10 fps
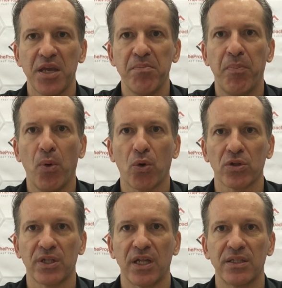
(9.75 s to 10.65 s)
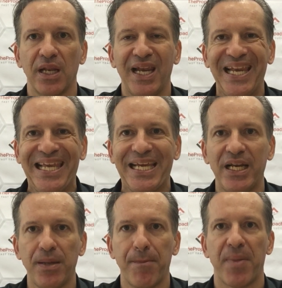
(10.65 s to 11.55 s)
important
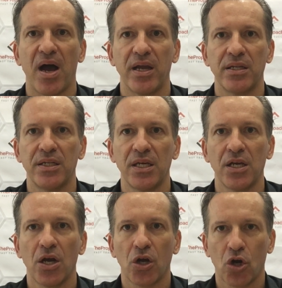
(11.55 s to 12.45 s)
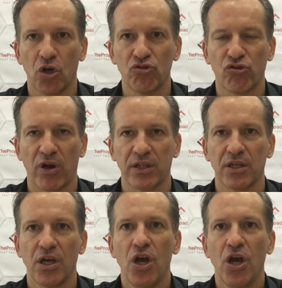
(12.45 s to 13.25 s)
legally binding contract,